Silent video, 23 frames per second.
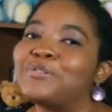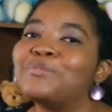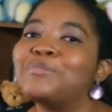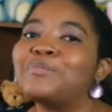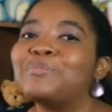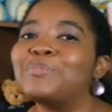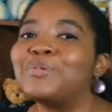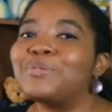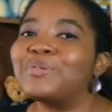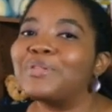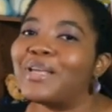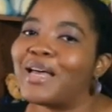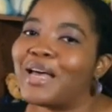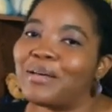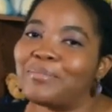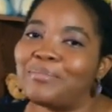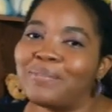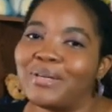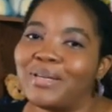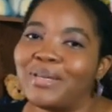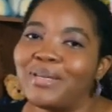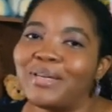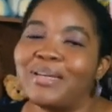both
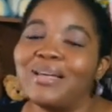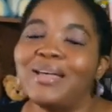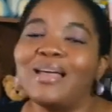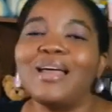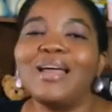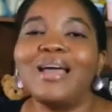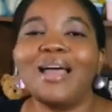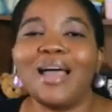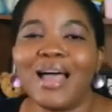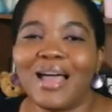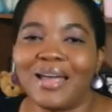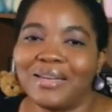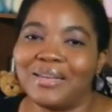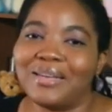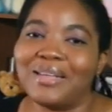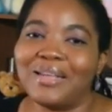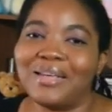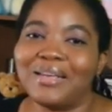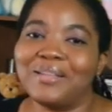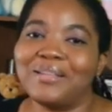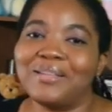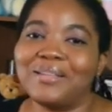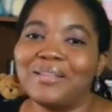happy and
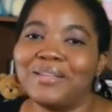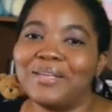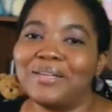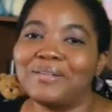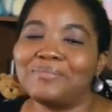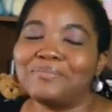healthy.